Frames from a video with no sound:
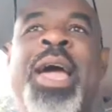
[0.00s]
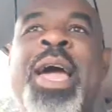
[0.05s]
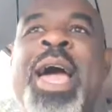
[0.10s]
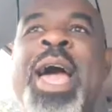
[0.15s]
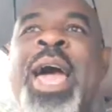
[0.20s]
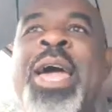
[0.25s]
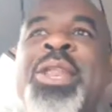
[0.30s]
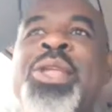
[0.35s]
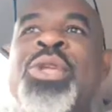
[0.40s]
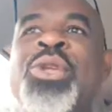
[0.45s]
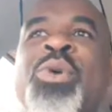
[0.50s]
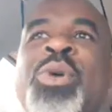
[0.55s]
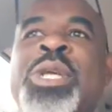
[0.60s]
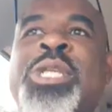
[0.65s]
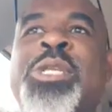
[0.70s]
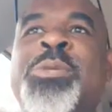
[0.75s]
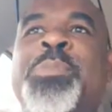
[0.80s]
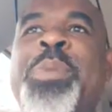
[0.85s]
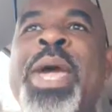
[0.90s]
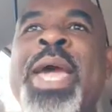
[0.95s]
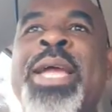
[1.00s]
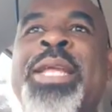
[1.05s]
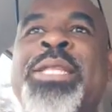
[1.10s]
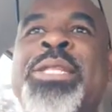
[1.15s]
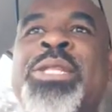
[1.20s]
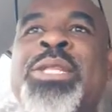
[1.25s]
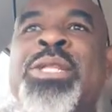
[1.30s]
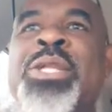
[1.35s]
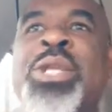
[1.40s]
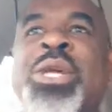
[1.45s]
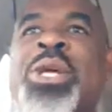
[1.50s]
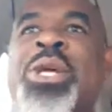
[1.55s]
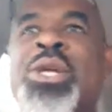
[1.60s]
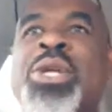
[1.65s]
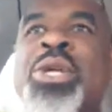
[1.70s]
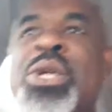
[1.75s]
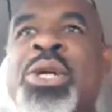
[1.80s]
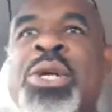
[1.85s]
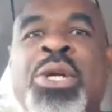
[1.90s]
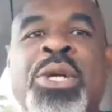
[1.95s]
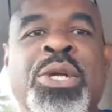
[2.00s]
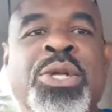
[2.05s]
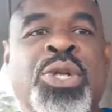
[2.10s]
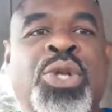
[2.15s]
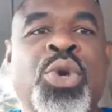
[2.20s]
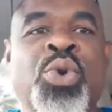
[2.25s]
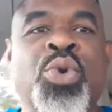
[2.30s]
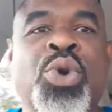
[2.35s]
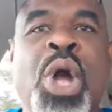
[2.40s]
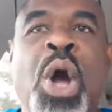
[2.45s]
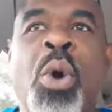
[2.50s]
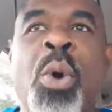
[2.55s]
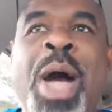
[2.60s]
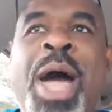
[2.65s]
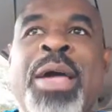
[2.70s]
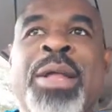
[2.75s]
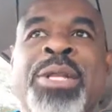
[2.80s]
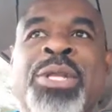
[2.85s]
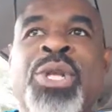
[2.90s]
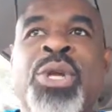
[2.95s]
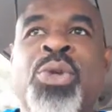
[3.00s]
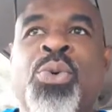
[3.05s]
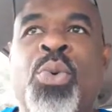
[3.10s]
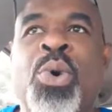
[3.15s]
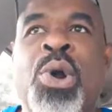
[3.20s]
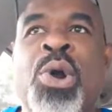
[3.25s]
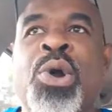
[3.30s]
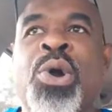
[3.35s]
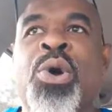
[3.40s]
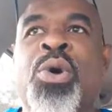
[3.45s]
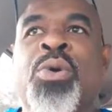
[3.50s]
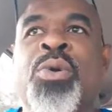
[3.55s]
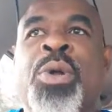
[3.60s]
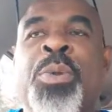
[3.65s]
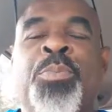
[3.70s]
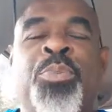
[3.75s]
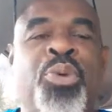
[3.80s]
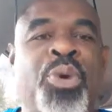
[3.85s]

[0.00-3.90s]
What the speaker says: How do you expect to go out into the world,